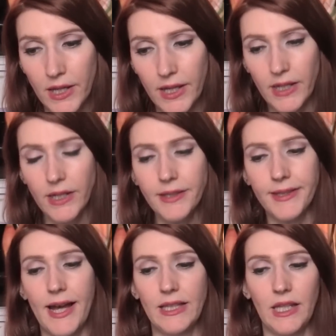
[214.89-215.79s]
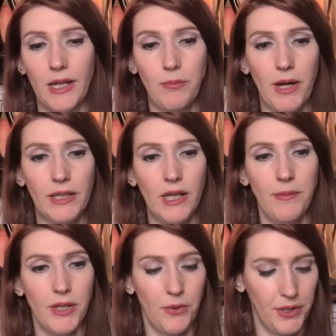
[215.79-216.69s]
hit that like button. Let
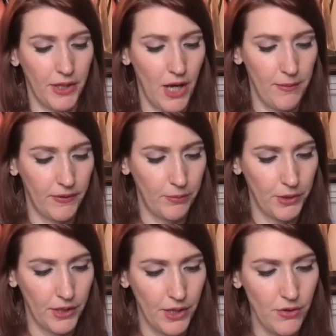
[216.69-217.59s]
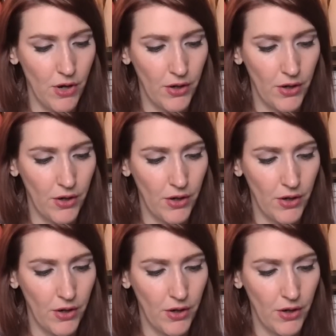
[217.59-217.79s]
me know in the comments below.